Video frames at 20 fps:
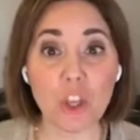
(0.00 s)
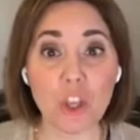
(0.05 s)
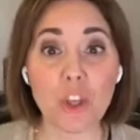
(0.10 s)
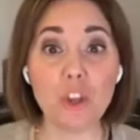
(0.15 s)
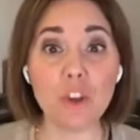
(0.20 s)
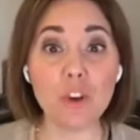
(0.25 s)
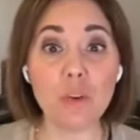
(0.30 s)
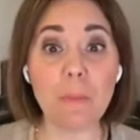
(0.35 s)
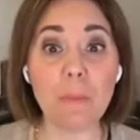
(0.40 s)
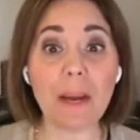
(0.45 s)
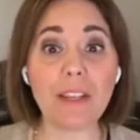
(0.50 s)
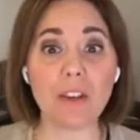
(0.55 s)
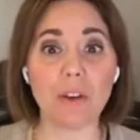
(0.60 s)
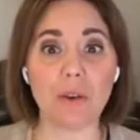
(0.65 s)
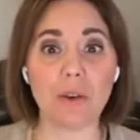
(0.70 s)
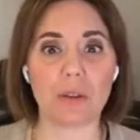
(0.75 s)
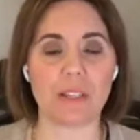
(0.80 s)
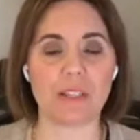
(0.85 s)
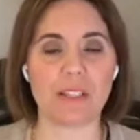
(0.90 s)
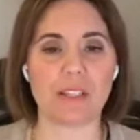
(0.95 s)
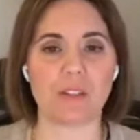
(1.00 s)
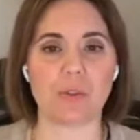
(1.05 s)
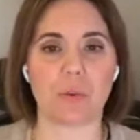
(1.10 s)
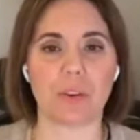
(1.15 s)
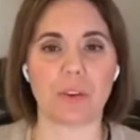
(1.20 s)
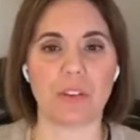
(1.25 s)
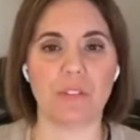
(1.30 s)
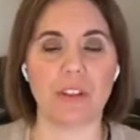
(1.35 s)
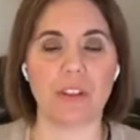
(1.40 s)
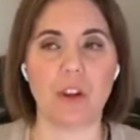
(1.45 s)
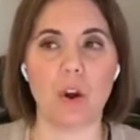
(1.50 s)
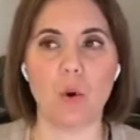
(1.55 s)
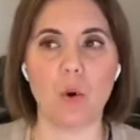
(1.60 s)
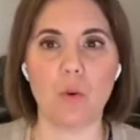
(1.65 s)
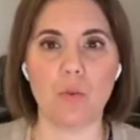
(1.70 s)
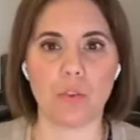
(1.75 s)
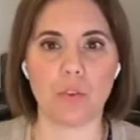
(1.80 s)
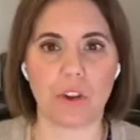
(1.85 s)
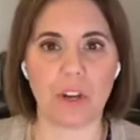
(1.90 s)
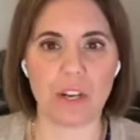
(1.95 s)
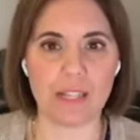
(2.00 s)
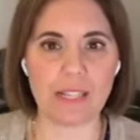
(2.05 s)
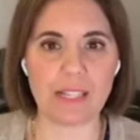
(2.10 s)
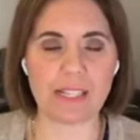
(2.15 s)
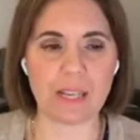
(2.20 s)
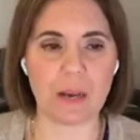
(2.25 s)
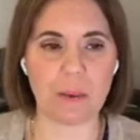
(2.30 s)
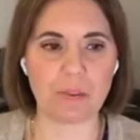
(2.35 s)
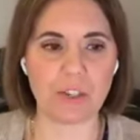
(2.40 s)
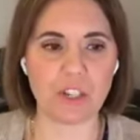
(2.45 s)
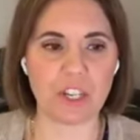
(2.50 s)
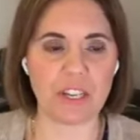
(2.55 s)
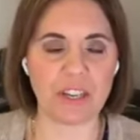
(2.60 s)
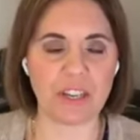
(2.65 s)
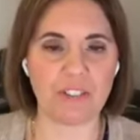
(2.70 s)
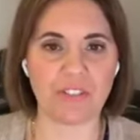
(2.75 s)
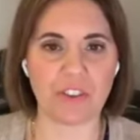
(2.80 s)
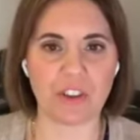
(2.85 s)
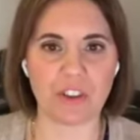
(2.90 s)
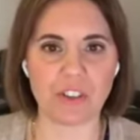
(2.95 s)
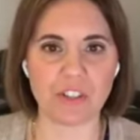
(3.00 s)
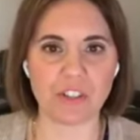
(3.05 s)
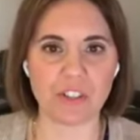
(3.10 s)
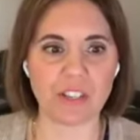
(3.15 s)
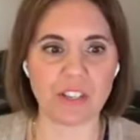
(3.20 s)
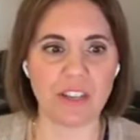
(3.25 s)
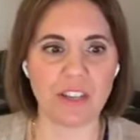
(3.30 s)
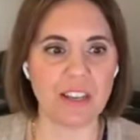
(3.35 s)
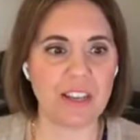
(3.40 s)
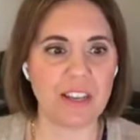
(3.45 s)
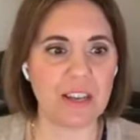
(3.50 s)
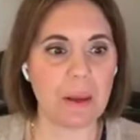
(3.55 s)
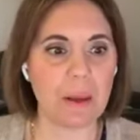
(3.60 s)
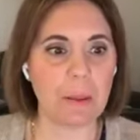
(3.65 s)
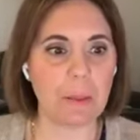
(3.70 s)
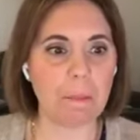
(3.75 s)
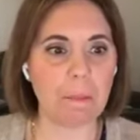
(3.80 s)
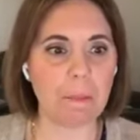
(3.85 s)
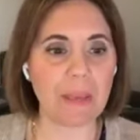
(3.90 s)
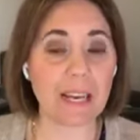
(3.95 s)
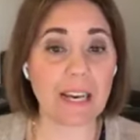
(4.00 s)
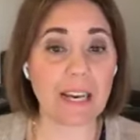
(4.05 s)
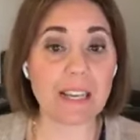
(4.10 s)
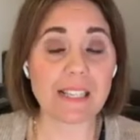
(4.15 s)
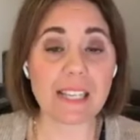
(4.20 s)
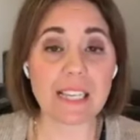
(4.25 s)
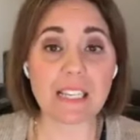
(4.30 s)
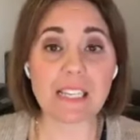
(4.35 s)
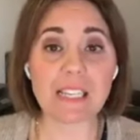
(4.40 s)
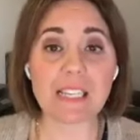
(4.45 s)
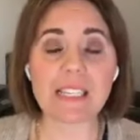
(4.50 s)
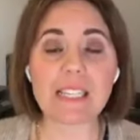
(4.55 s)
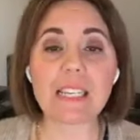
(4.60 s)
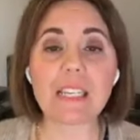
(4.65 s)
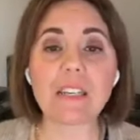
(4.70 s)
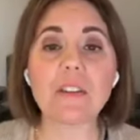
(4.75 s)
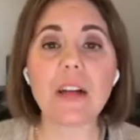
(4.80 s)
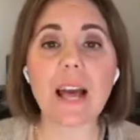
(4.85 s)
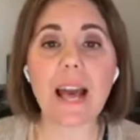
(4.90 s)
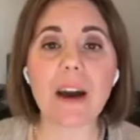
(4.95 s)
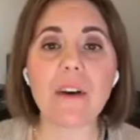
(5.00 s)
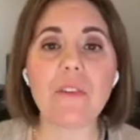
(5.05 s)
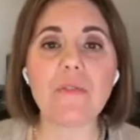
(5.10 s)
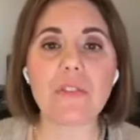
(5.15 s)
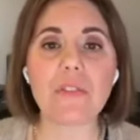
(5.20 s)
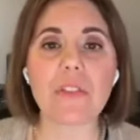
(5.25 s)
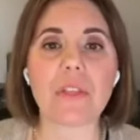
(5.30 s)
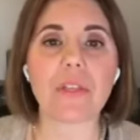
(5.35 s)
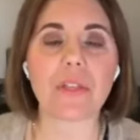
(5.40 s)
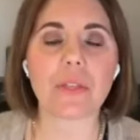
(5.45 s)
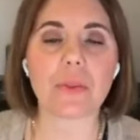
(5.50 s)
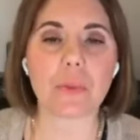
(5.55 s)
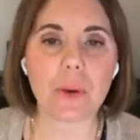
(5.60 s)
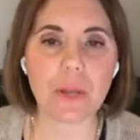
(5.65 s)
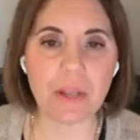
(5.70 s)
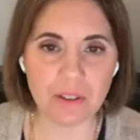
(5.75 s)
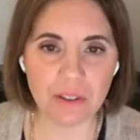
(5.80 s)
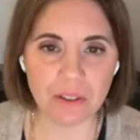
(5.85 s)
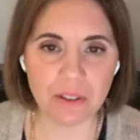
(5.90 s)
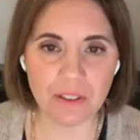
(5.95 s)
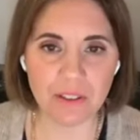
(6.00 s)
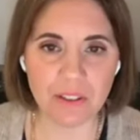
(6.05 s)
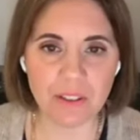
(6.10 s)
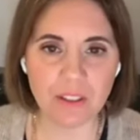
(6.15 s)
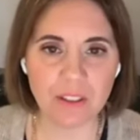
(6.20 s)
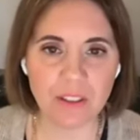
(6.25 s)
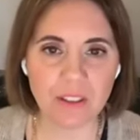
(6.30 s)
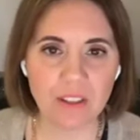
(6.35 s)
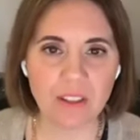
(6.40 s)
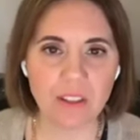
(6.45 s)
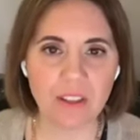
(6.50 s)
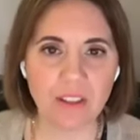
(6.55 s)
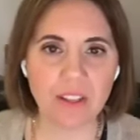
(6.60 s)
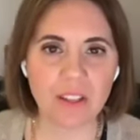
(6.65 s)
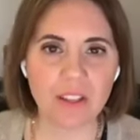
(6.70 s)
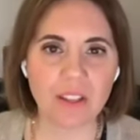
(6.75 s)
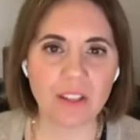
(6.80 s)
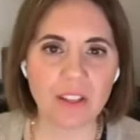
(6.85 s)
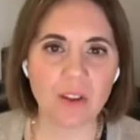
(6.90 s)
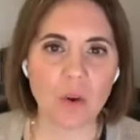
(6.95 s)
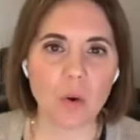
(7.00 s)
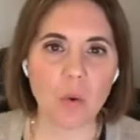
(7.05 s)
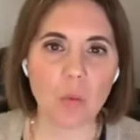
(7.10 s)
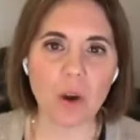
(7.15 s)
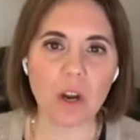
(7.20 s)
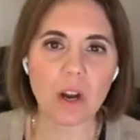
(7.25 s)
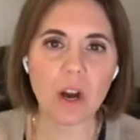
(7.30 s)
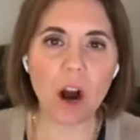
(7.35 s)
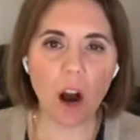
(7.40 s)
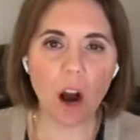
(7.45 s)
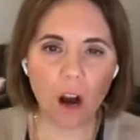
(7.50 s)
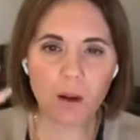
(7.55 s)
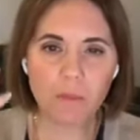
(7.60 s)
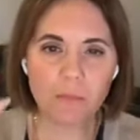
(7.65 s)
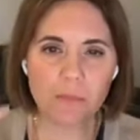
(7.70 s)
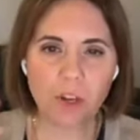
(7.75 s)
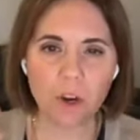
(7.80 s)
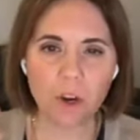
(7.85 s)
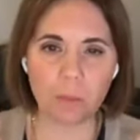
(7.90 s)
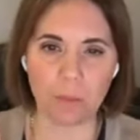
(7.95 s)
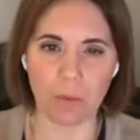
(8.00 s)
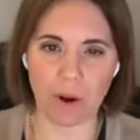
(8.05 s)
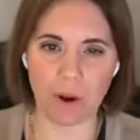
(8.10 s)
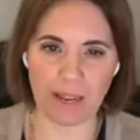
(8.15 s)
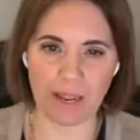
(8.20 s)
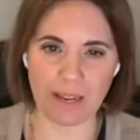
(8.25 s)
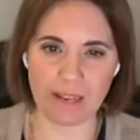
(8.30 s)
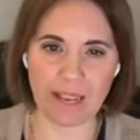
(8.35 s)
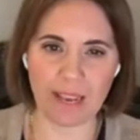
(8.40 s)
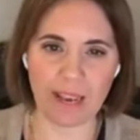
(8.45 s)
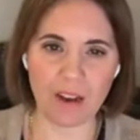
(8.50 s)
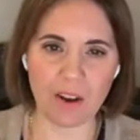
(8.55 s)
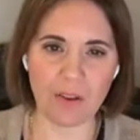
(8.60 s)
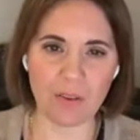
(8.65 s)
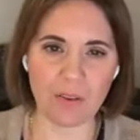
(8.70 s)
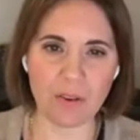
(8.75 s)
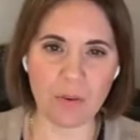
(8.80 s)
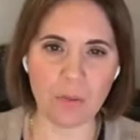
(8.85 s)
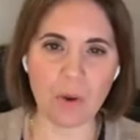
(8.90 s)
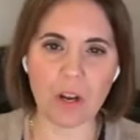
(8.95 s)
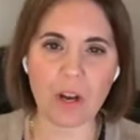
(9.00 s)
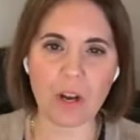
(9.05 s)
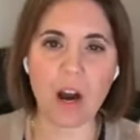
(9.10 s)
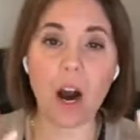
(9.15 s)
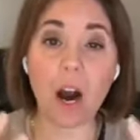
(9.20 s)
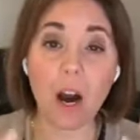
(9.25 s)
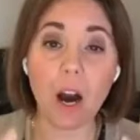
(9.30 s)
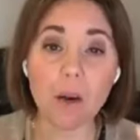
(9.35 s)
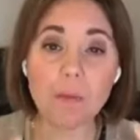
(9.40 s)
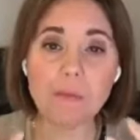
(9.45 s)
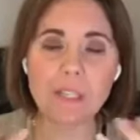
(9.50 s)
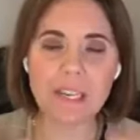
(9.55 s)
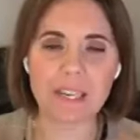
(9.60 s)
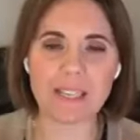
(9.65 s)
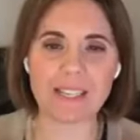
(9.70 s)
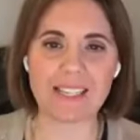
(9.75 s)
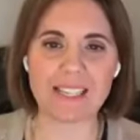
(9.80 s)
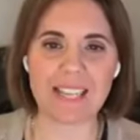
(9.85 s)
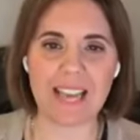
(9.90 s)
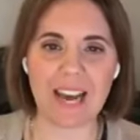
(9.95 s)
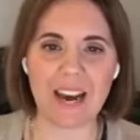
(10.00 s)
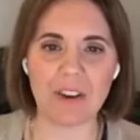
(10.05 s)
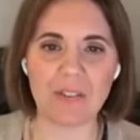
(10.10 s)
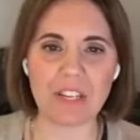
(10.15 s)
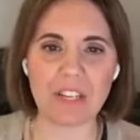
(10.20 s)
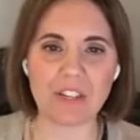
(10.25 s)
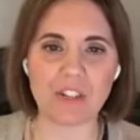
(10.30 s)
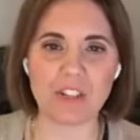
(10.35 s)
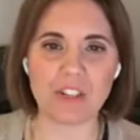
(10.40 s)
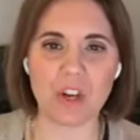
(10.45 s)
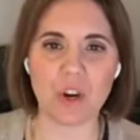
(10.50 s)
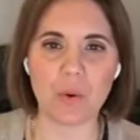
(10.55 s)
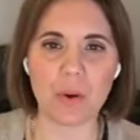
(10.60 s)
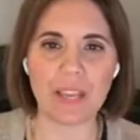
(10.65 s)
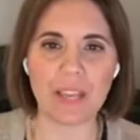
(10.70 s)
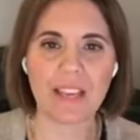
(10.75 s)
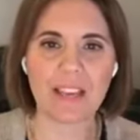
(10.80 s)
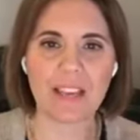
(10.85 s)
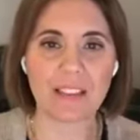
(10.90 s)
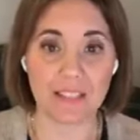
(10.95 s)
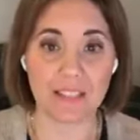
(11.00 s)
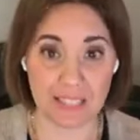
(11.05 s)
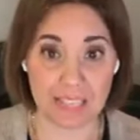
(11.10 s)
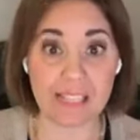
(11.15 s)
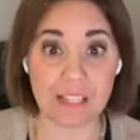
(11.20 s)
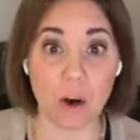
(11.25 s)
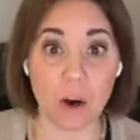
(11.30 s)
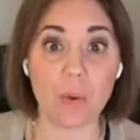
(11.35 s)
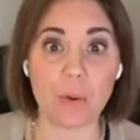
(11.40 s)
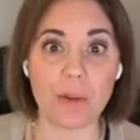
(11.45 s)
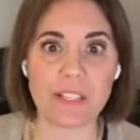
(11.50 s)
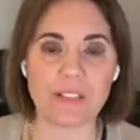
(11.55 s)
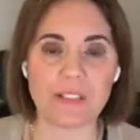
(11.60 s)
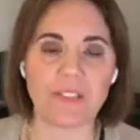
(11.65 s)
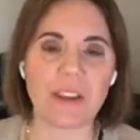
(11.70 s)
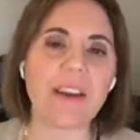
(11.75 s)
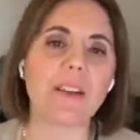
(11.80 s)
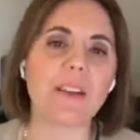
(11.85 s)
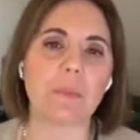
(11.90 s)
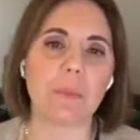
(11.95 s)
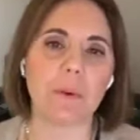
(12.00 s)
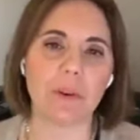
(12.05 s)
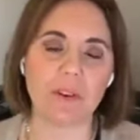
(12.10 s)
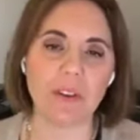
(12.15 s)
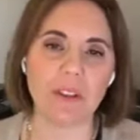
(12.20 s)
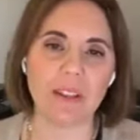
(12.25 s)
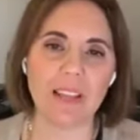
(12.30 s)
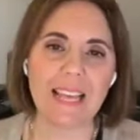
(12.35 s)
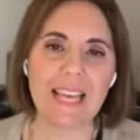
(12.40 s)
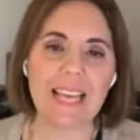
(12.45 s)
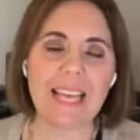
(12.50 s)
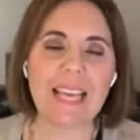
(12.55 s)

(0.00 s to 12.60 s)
you might notice sort of an overconsumption at first because they still have the thrill. What calms our brain down, what calms us down, is knowing it's always available.